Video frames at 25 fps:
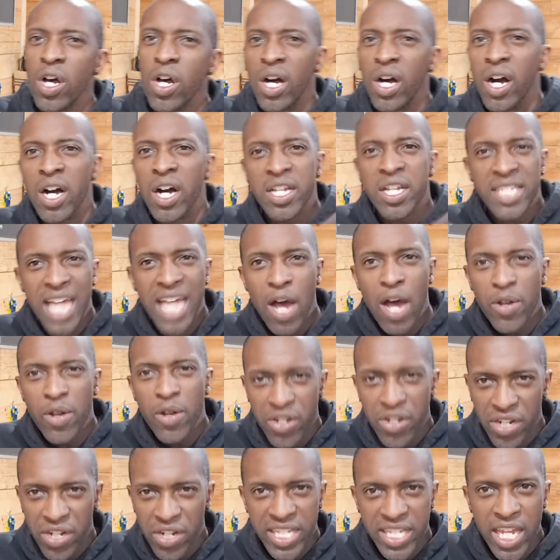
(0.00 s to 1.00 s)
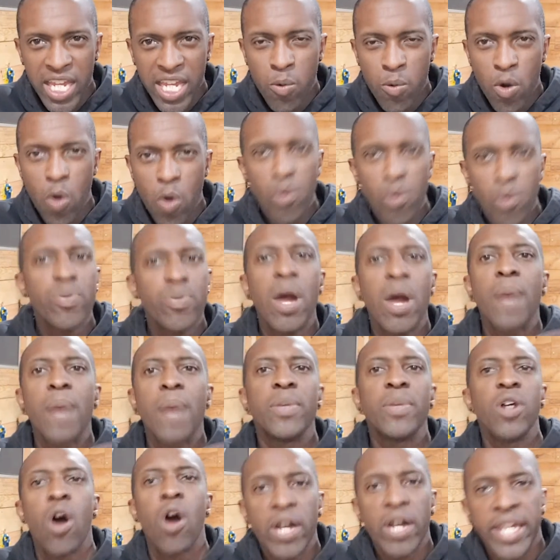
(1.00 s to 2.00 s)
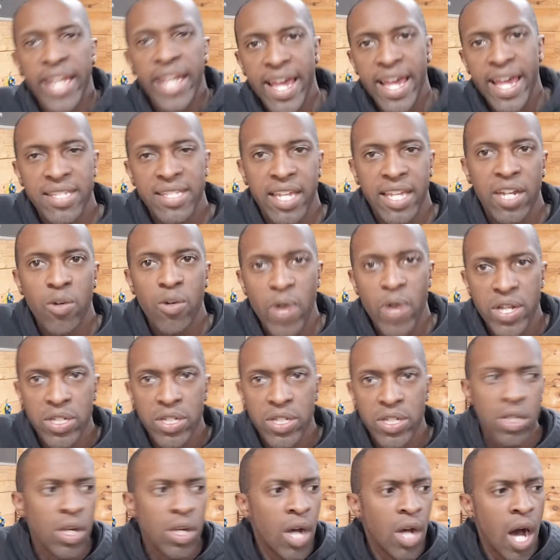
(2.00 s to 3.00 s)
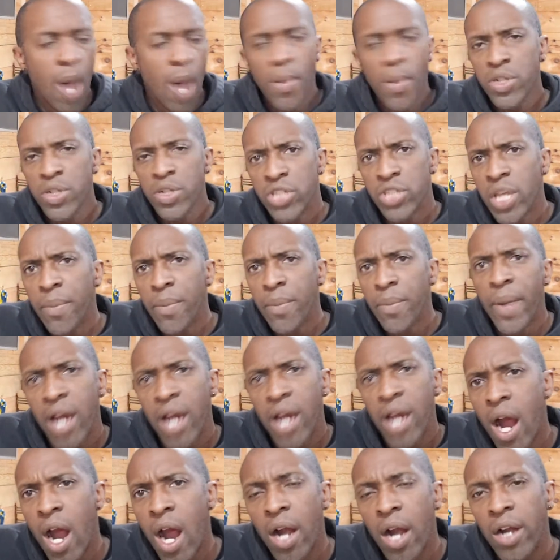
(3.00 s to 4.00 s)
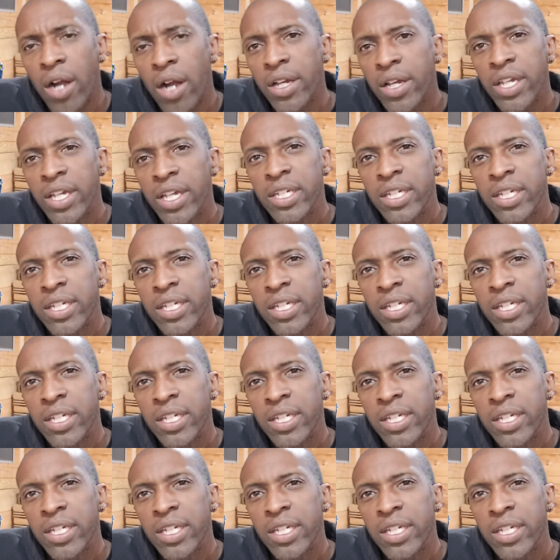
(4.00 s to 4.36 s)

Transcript: us out here in the tint world, we probably all get asked that question. How much you tint my car?